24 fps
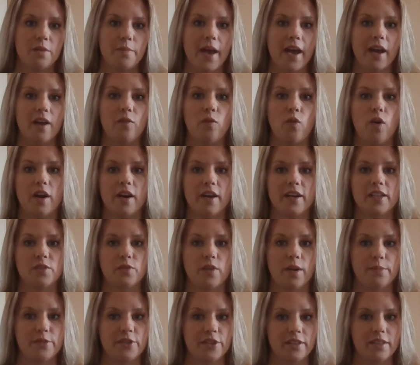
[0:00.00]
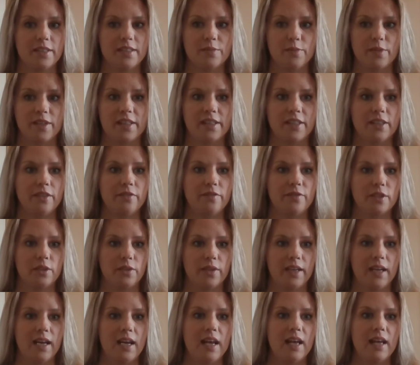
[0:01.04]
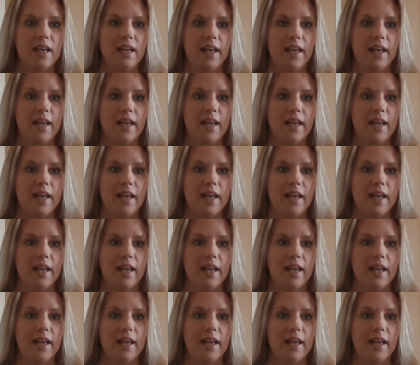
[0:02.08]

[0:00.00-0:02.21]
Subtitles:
her bag of water is ruptures with clear fluid